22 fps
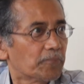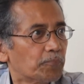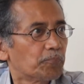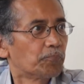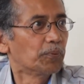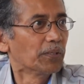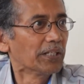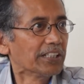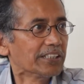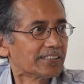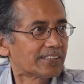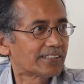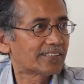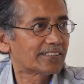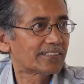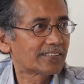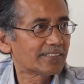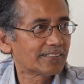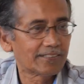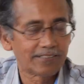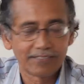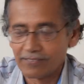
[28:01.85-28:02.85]

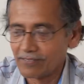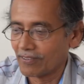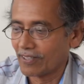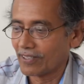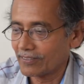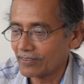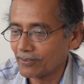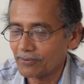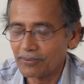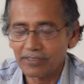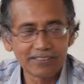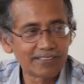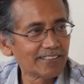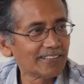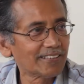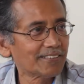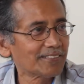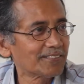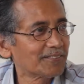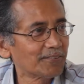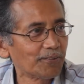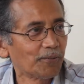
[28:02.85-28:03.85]
bliss, you know. Otherwise there
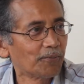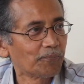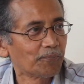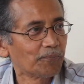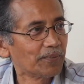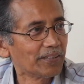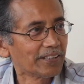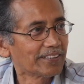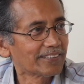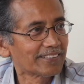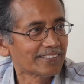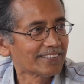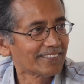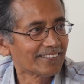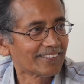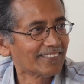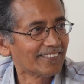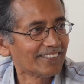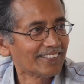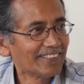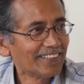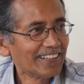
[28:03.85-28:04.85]
is no bliss, you
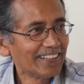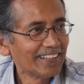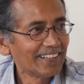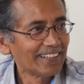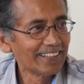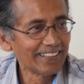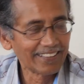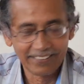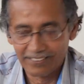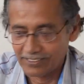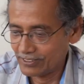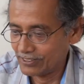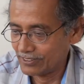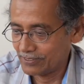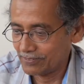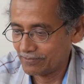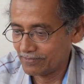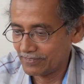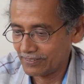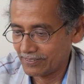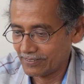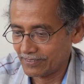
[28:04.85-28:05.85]
know.
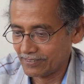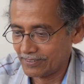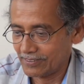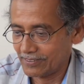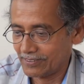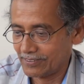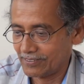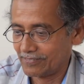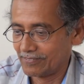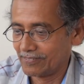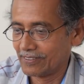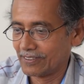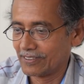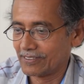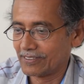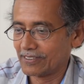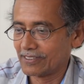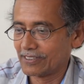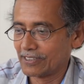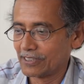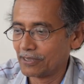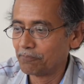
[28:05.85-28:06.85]
It's
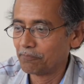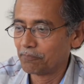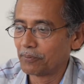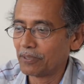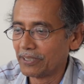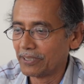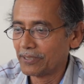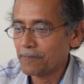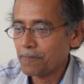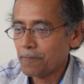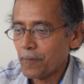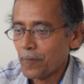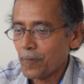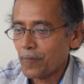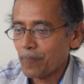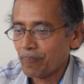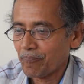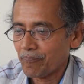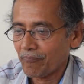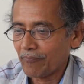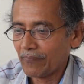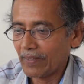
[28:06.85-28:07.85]
simply
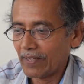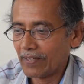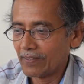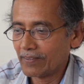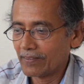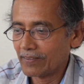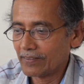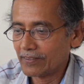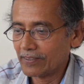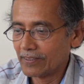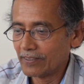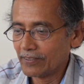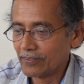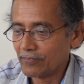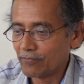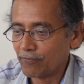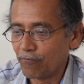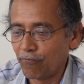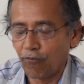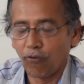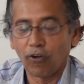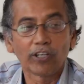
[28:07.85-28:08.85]
the
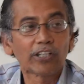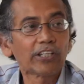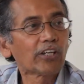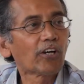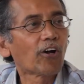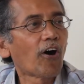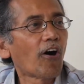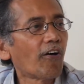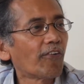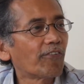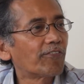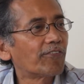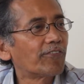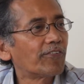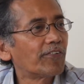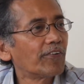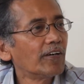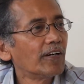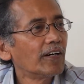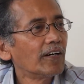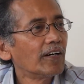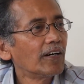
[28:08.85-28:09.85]
falling off
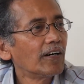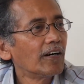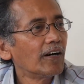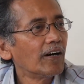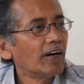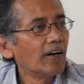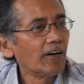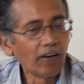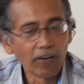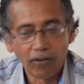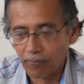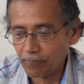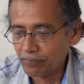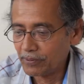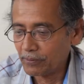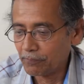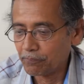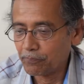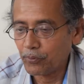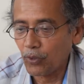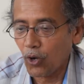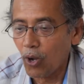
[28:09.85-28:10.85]
of
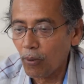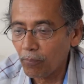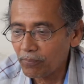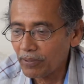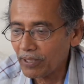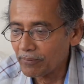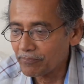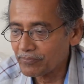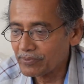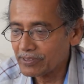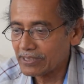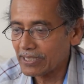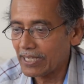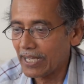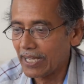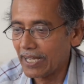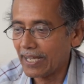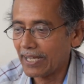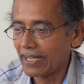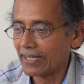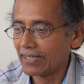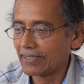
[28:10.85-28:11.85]
the problems
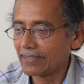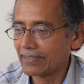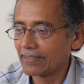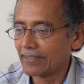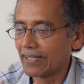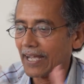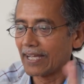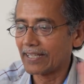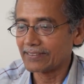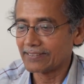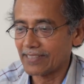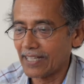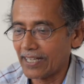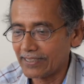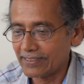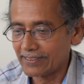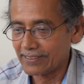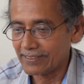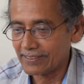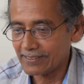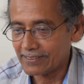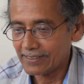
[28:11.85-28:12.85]
and
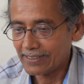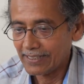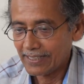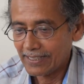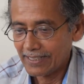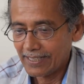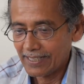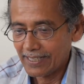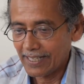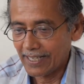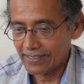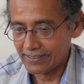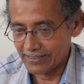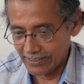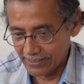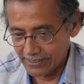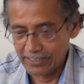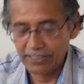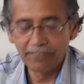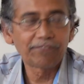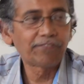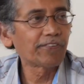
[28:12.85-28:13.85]
anxieties has a
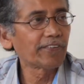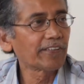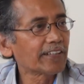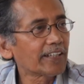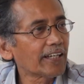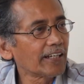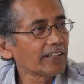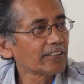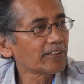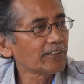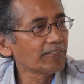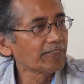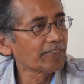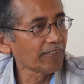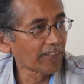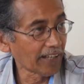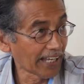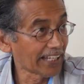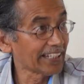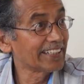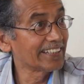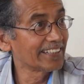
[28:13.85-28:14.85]
different kind of
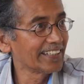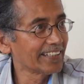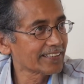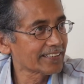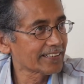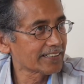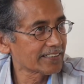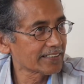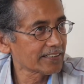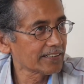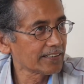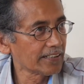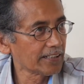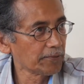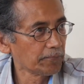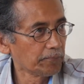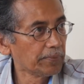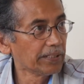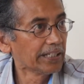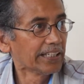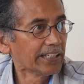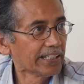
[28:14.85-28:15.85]
lightness
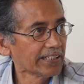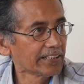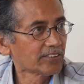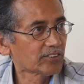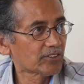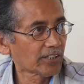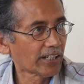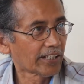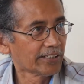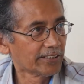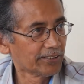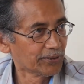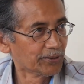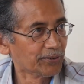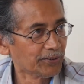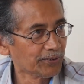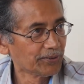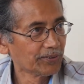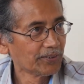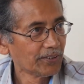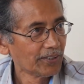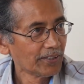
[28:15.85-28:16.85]
in being inside
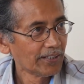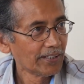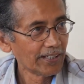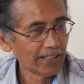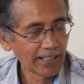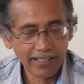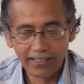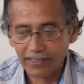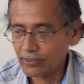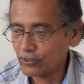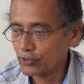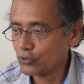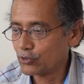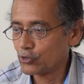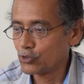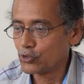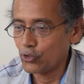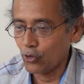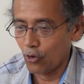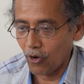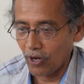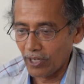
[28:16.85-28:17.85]
you, and
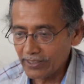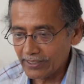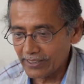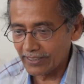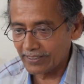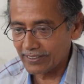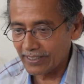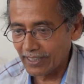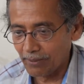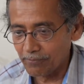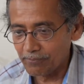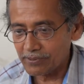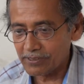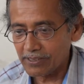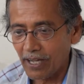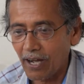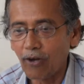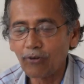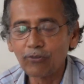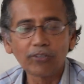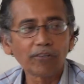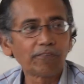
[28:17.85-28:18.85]
joy that comes
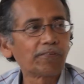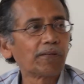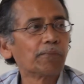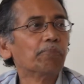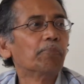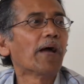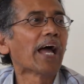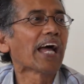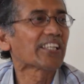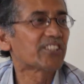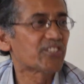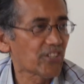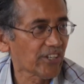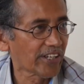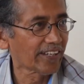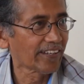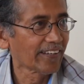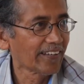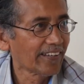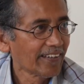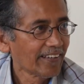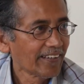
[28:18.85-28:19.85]
out of a
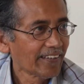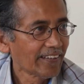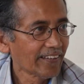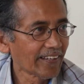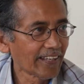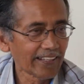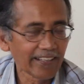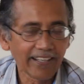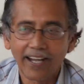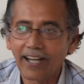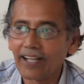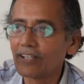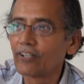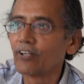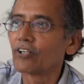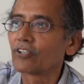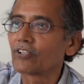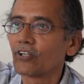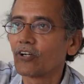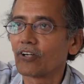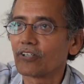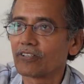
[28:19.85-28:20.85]
matching. Like, I
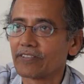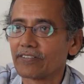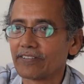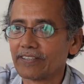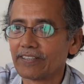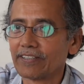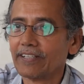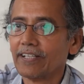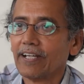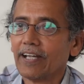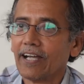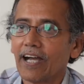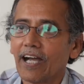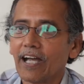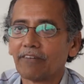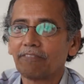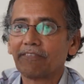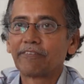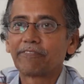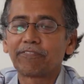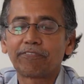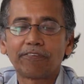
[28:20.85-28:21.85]
got lottery, I
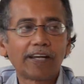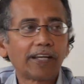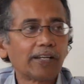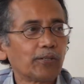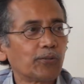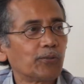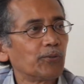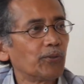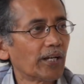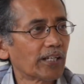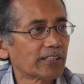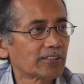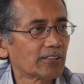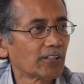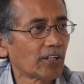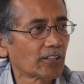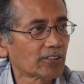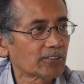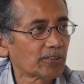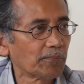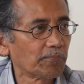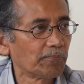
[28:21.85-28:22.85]
have a friend who has
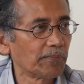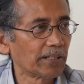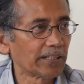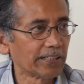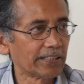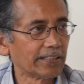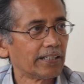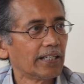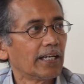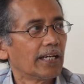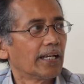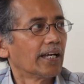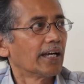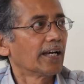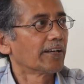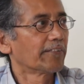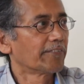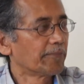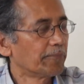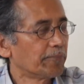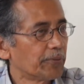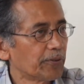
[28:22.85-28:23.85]
lots of money, I
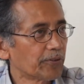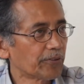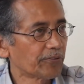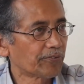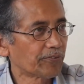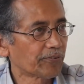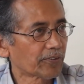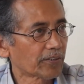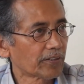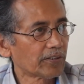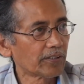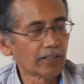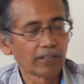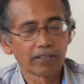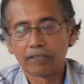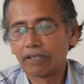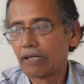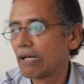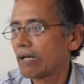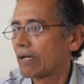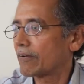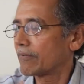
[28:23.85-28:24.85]
have a beautiful girl,
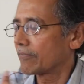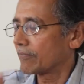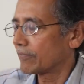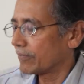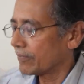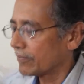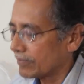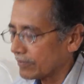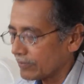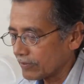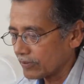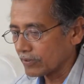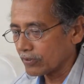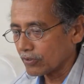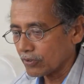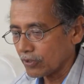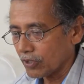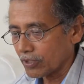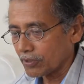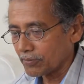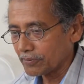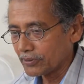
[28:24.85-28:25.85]
I have a
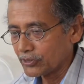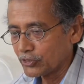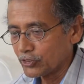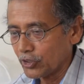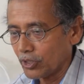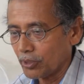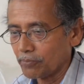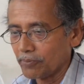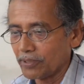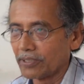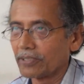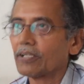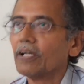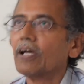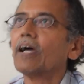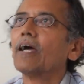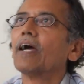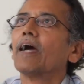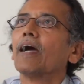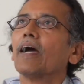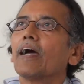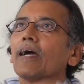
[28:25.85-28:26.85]
lot of enjoyment,
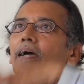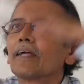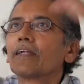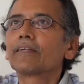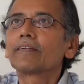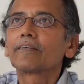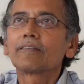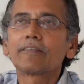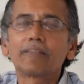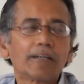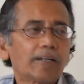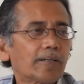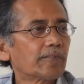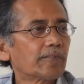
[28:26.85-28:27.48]
and